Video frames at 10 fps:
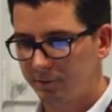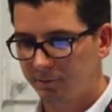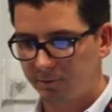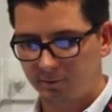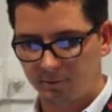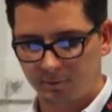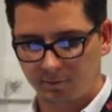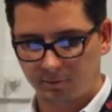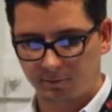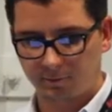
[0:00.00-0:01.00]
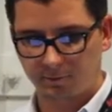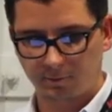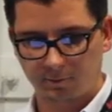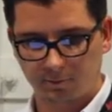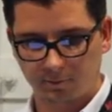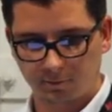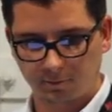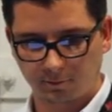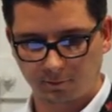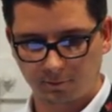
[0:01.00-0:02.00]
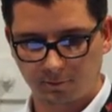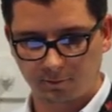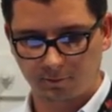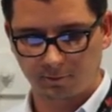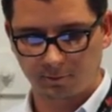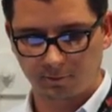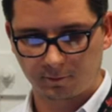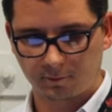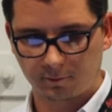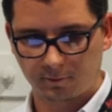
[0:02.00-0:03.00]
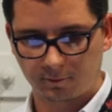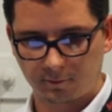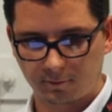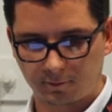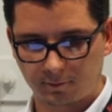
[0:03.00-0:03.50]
[no speech]